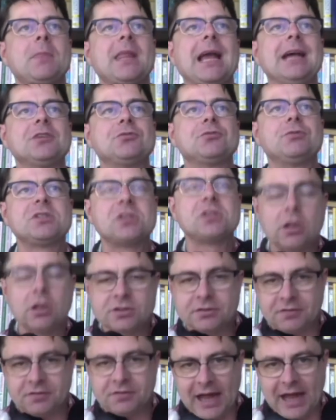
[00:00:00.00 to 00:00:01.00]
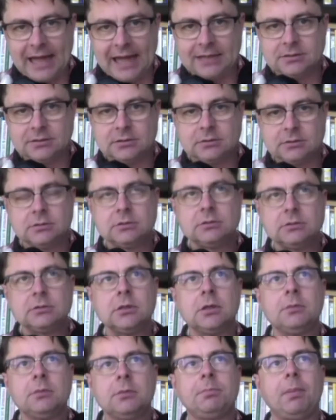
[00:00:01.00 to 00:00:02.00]
As a result of that,
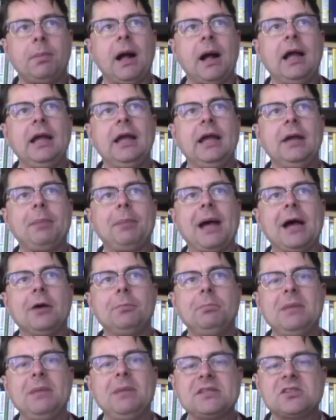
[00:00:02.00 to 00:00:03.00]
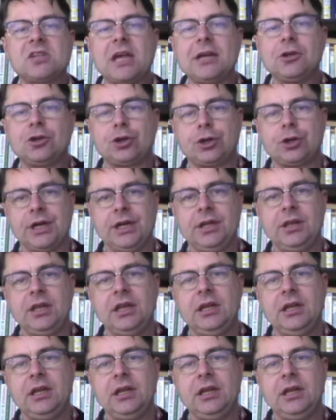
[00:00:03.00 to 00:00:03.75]
by about mid century,